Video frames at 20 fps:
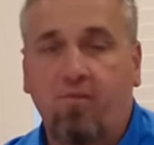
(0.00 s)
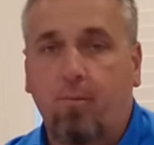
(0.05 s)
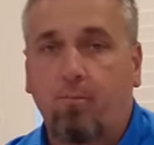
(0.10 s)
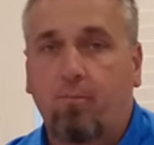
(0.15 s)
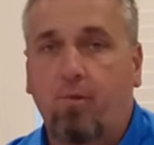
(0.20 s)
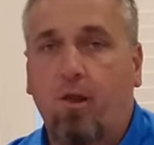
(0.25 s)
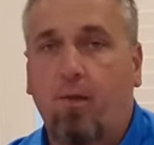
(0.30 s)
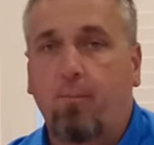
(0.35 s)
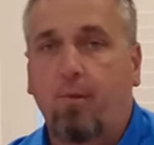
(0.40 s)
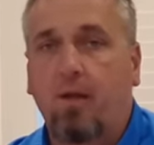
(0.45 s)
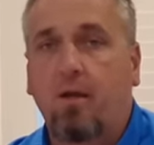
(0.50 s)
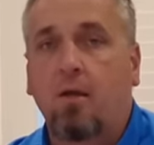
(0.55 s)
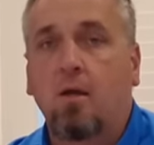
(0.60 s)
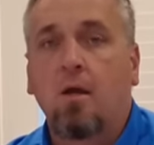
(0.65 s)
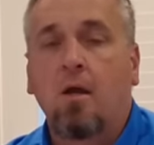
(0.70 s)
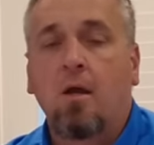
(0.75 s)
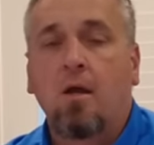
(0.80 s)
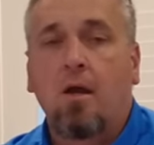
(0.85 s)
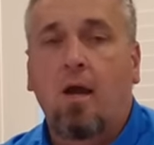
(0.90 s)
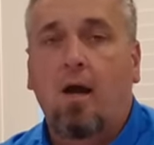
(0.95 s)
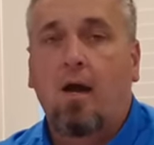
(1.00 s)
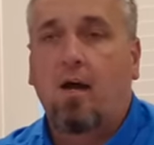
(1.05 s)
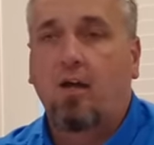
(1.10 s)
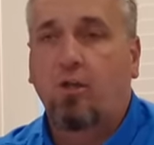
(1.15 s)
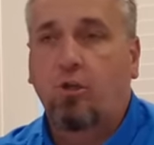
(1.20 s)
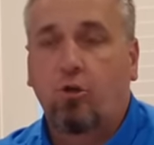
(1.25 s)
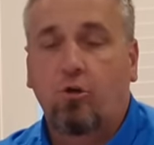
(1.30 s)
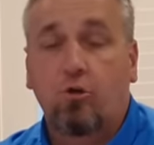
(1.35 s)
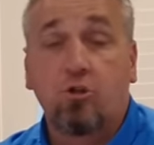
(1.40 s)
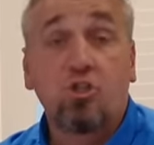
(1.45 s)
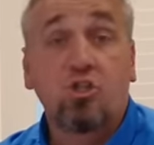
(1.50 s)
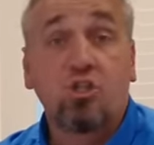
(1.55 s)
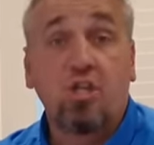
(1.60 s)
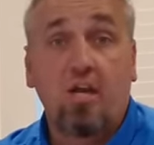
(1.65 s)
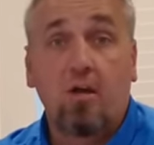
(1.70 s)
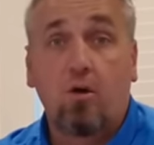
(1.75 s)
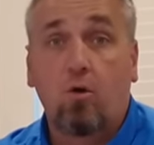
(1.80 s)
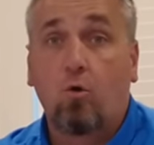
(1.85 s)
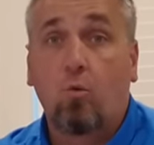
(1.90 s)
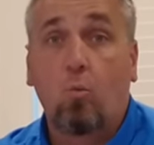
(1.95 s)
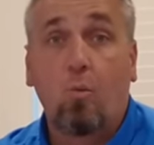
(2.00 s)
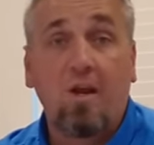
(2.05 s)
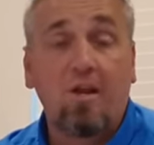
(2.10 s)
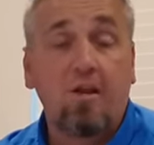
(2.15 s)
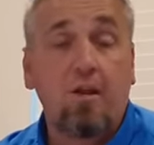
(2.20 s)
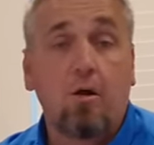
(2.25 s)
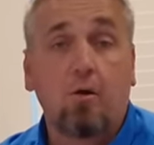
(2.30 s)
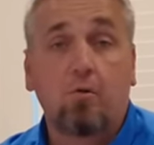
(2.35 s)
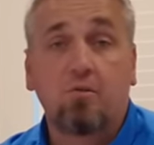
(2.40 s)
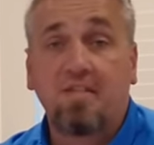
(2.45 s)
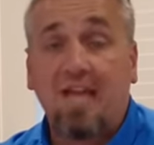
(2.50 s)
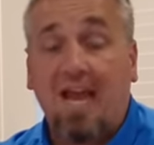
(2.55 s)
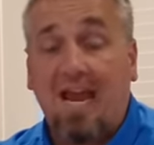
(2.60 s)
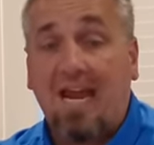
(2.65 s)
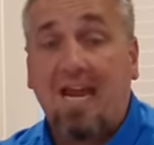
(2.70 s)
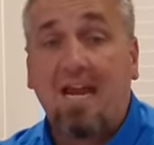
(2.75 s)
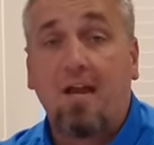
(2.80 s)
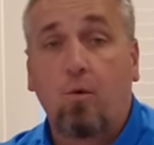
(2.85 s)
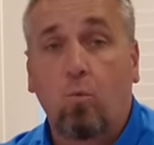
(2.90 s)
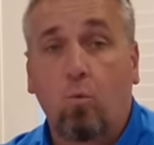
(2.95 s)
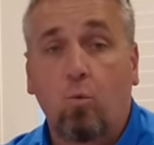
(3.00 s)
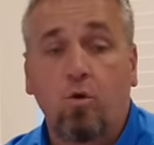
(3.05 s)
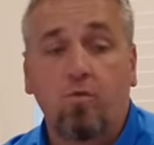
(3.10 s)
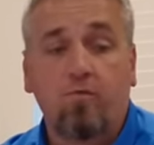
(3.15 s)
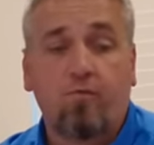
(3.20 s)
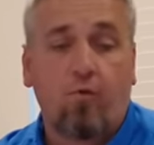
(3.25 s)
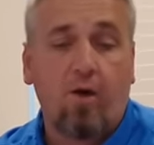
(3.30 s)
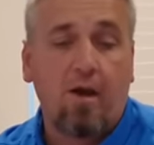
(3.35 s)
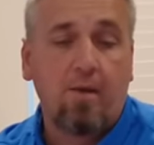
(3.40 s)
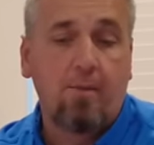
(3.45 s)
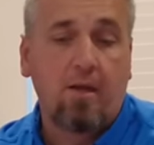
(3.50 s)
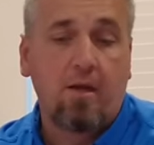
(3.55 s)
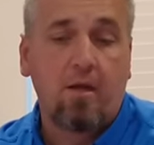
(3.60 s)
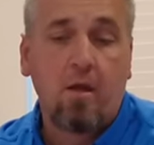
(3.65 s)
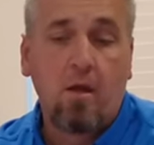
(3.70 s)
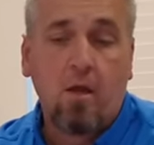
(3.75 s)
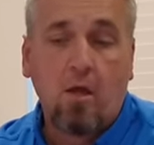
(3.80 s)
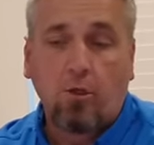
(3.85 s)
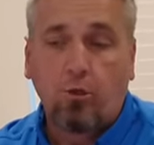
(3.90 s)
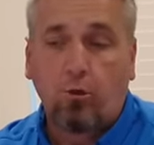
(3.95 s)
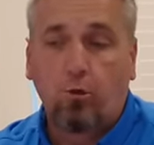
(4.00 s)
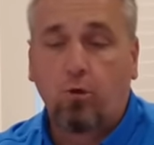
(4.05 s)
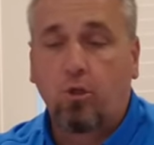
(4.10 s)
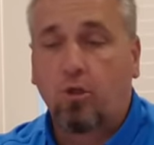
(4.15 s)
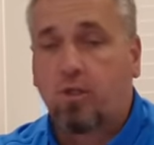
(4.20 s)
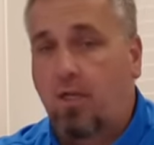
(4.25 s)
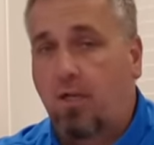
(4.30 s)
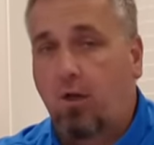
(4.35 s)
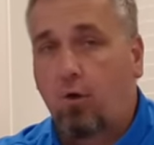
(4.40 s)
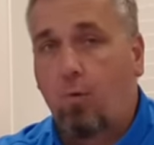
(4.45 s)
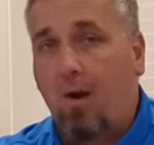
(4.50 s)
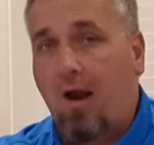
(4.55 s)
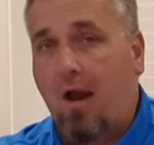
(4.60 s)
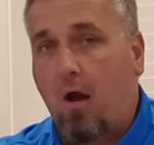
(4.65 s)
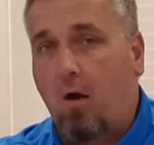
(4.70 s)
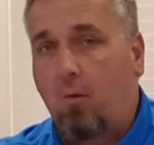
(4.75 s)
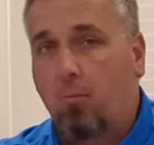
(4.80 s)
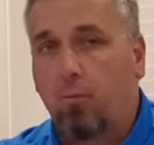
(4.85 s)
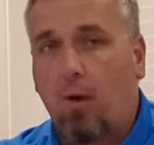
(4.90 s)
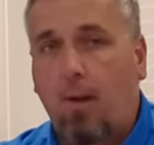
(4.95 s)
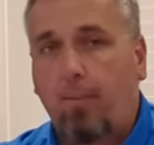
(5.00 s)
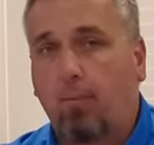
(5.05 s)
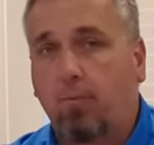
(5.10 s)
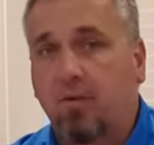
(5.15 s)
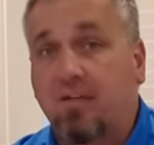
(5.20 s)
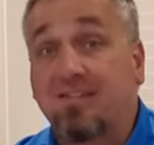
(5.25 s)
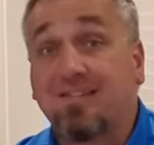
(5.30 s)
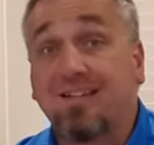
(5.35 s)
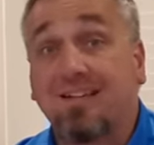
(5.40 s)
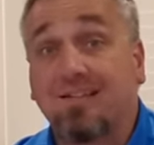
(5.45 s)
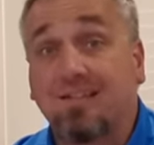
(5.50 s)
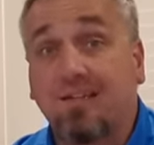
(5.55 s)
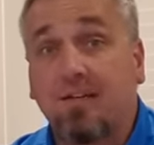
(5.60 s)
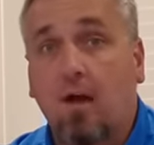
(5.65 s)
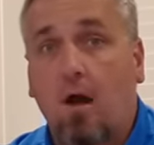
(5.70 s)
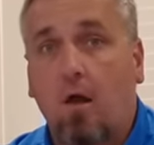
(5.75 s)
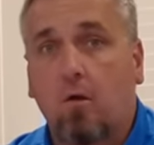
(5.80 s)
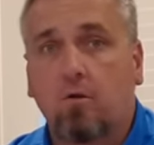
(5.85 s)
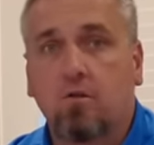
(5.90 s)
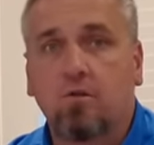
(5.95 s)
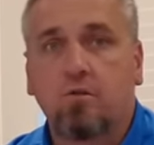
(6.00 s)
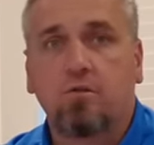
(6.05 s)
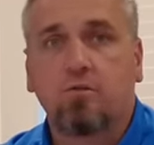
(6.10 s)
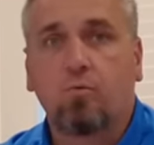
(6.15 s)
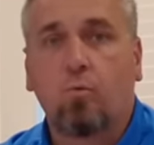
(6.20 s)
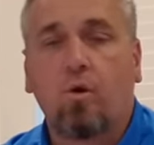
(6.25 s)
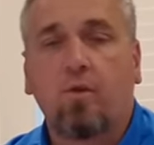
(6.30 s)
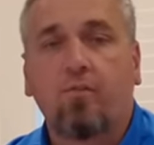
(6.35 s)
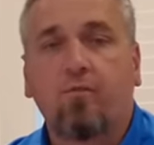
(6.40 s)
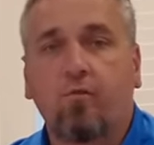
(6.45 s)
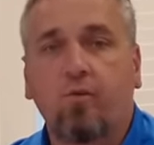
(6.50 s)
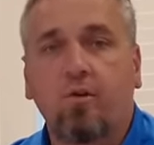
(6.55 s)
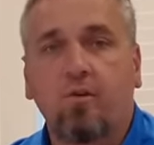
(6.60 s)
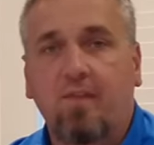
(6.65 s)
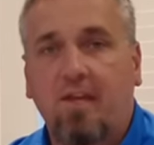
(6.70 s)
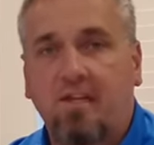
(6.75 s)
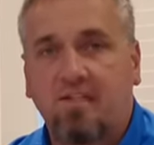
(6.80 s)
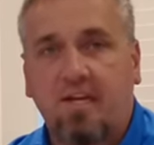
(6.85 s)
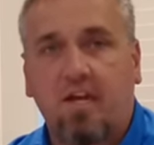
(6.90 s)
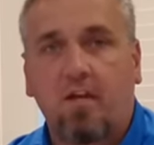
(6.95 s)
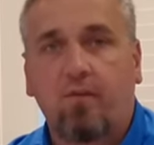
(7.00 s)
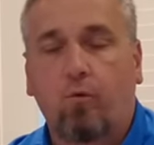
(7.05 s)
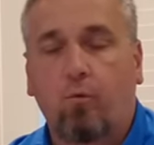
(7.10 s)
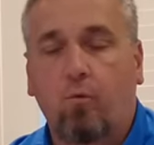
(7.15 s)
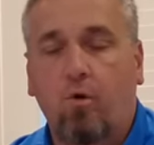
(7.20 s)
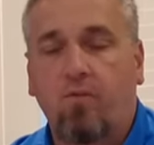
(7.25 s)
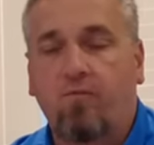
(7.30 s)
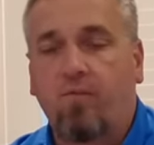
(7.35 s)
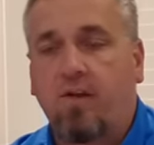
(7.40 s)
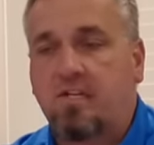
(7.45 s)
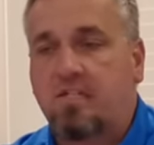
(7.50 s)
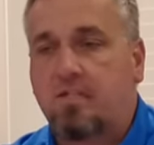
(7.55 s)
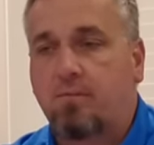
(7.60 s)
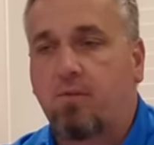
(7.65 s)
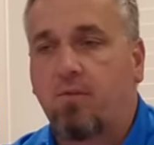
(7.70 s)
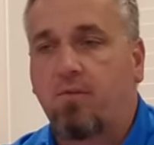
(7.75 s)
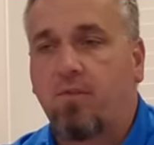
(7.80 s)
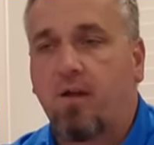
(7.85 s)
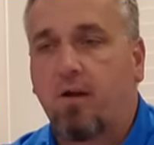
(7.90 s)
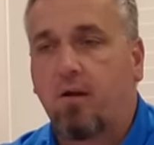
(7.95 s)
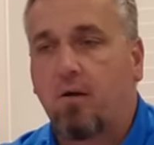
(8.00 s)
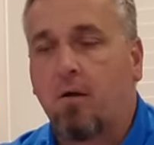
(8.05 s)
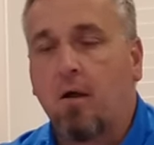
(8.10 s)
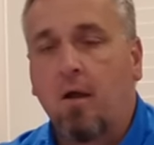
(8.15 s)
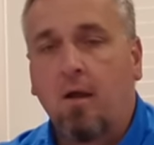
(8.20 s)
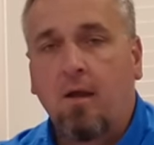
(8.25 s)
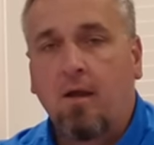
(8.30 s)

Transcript: in plumbing, uh, your shell windows and wood framing, you're looking at around probably $60 per square foot. That's kind of a rough estimate there.